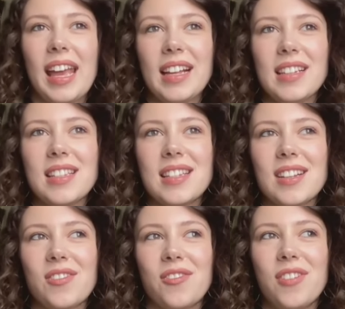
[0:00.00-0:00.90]
It's
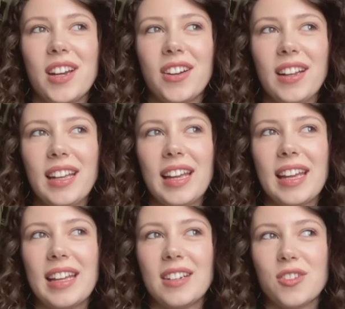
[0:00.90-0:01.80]
very
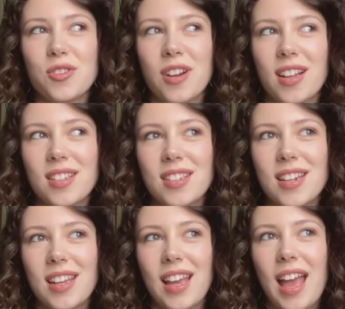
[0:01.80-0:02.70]

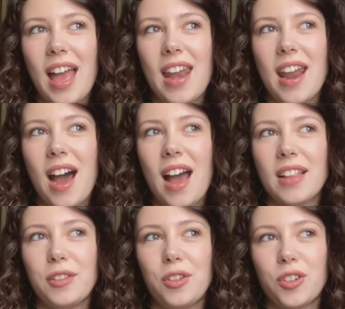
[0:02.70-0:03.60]
interesting, and
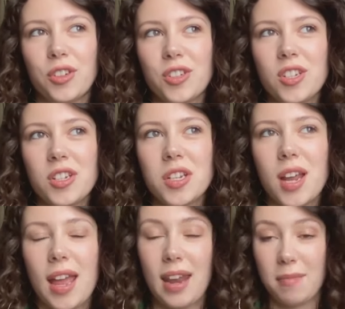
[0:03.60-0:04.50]
I learned
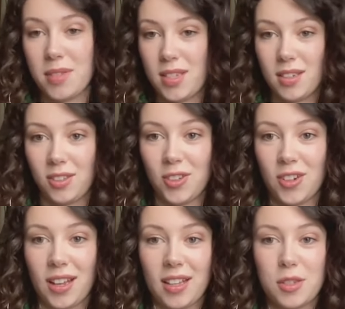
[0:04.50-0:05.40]
and am still
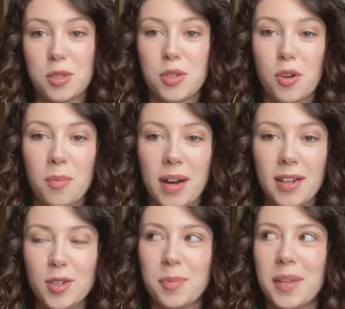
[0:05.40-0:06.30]
learning so
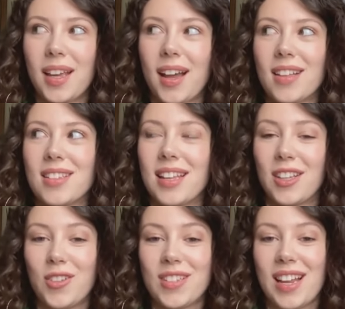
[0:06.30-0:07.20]
much because,
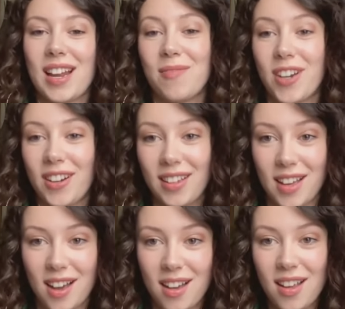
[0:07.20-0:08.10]
like you said, I'm very
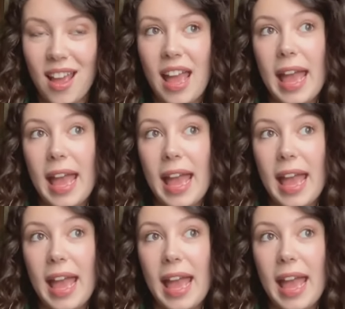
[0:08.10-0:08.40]
young,